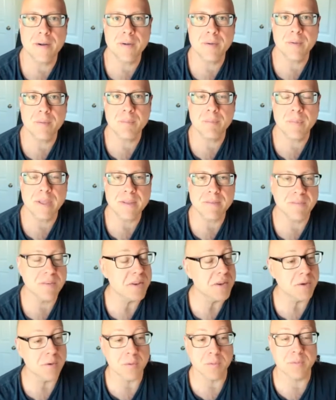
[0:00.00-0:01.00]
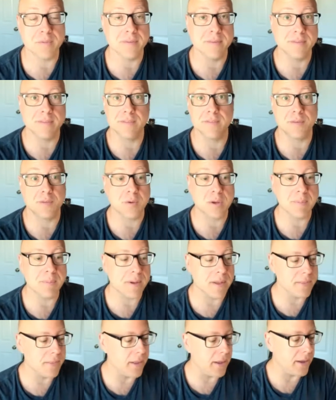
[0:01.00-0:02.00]
make videos and stream
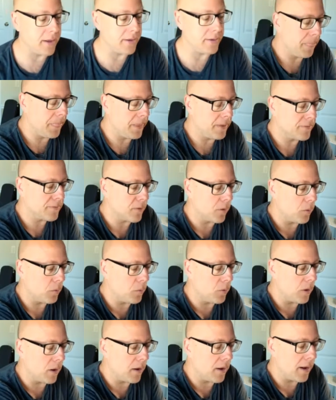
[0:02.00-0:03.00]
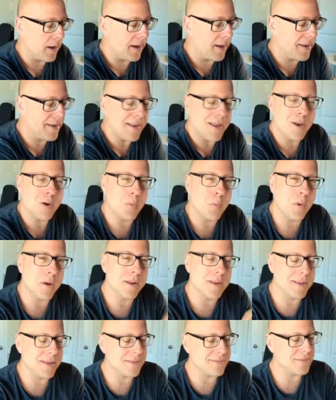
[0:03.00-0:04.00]
online. So I don't want to
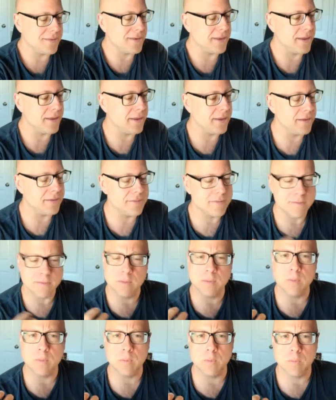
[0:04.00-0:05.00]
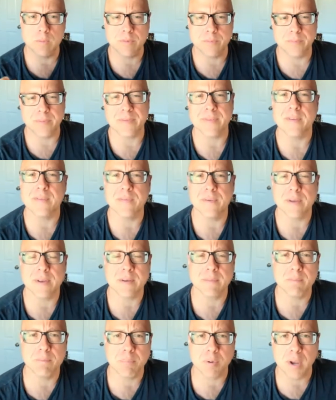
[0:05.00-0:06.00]
get today into specific
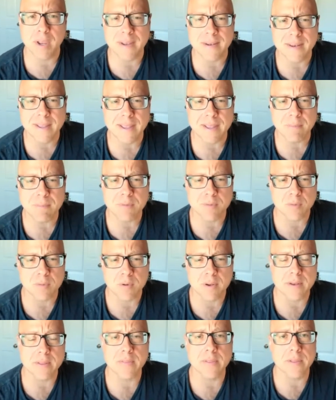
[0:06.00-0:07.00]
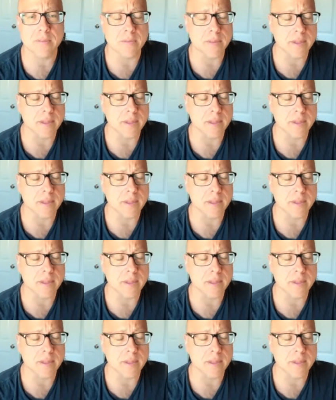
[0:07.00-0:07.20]
brand names or anything like